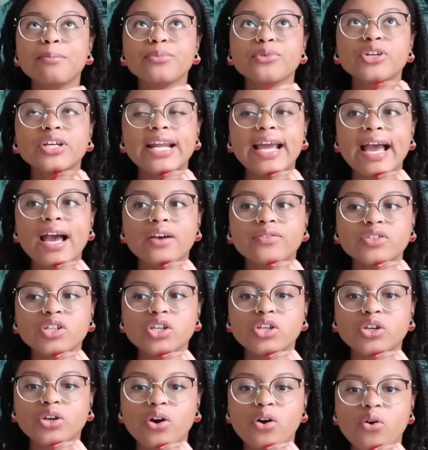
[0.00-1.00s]
gonna have to
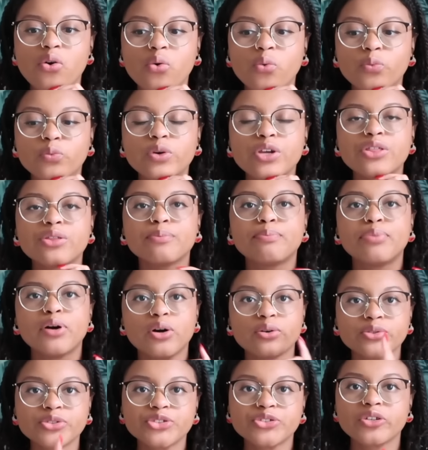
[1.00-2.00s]
go with
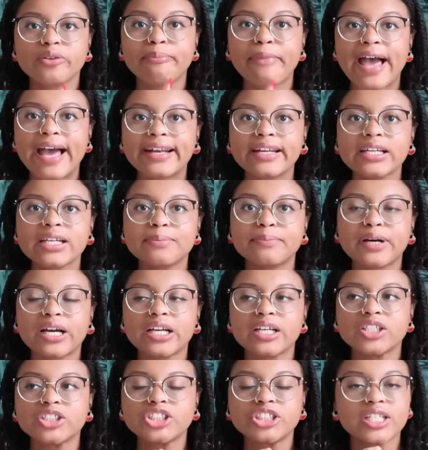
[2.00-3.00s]
Post Traumatic
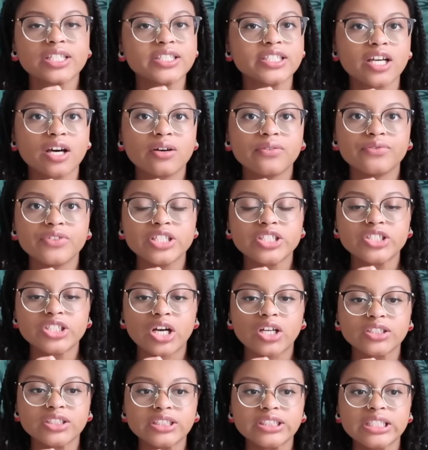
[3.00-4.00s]
by Chantal V.
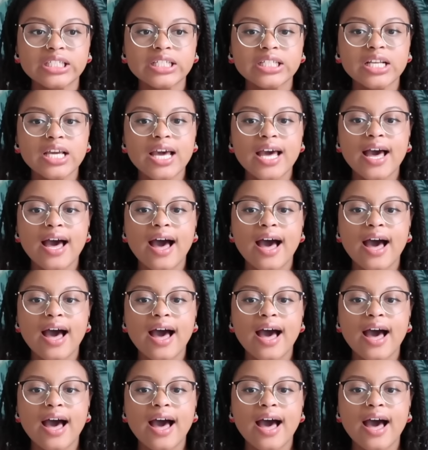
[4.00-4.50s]
Johnson.